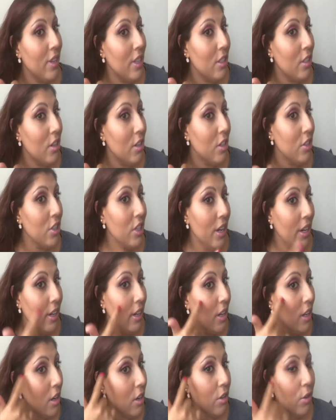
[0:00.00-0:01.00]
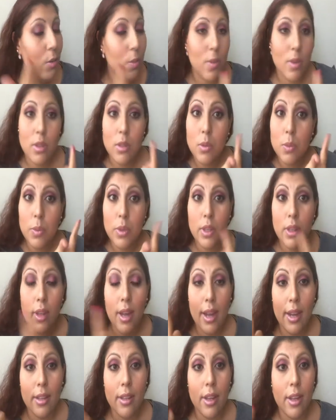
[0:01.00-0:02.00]
face that are shiny are the ones with
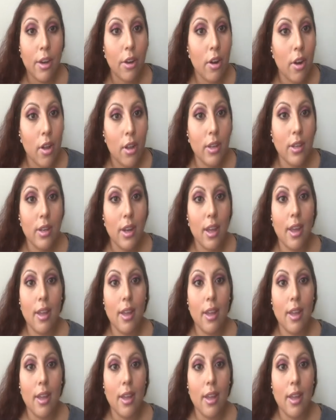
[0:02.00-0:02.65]
highlighter on,